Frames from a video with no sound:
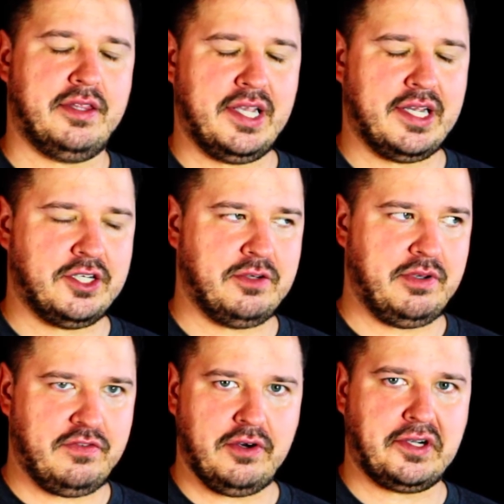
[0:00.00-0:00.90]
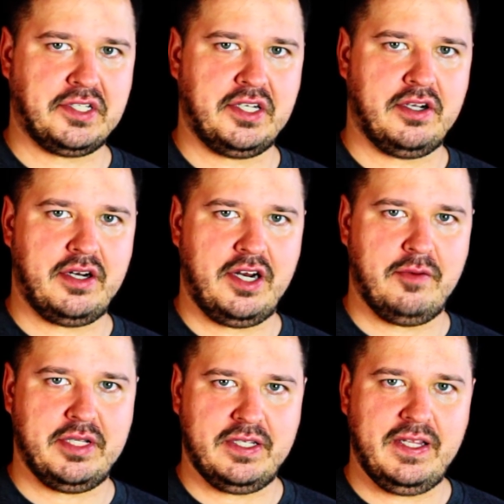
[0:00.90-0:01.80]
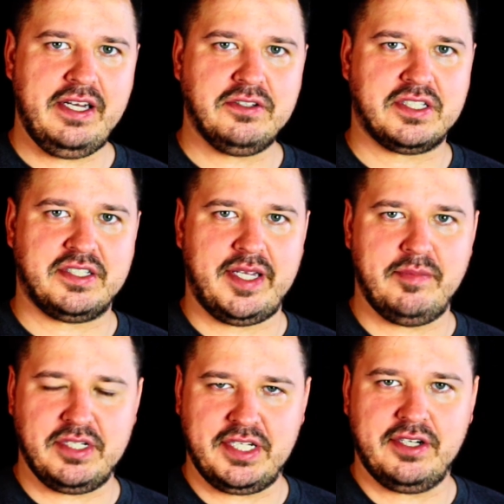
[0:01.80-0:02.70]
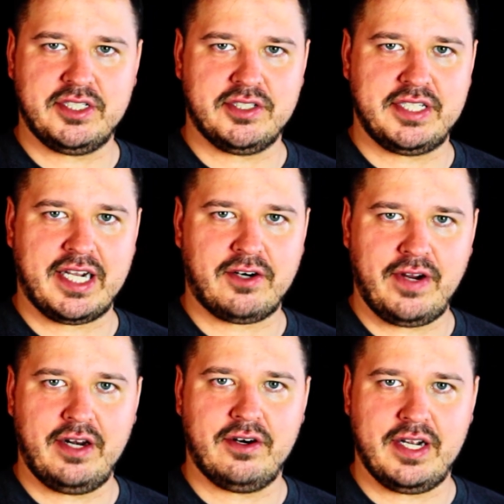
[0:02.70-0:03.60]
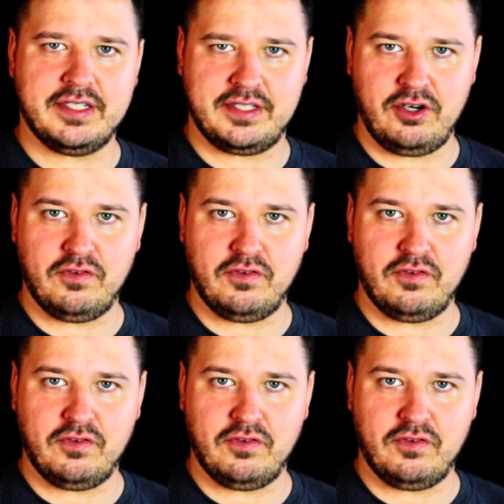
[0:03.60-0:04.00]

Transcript: the thing I should be focusing on here, but did they use the same interior decorator as the